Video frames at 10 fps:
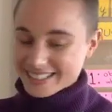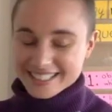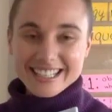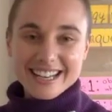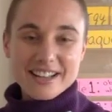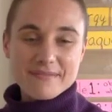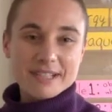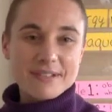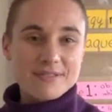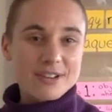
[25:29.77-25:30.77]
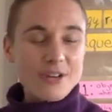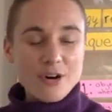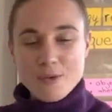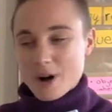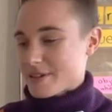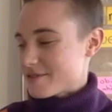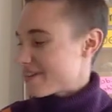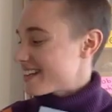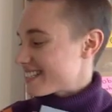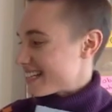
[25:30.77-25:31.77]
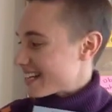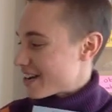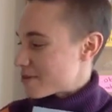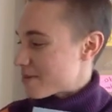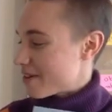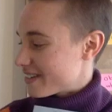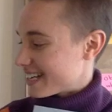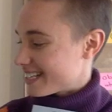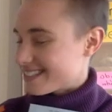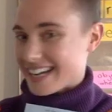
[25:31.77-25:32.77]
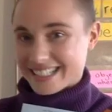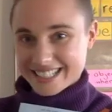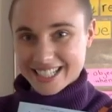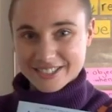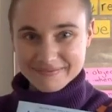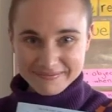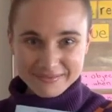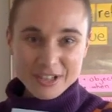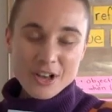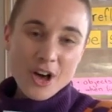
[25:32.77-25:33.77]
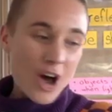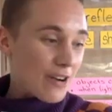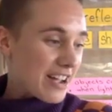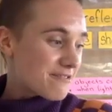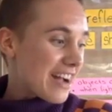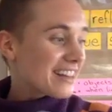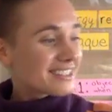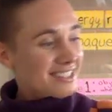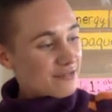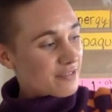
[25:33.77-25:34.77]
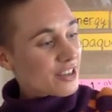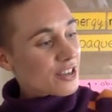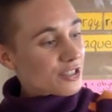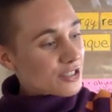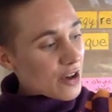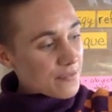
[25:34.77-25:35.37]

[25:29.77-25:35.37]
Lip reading: Yeah, that makes me feel all warm and fuzzy, and I hope all the kids liked it. All right, friends. So,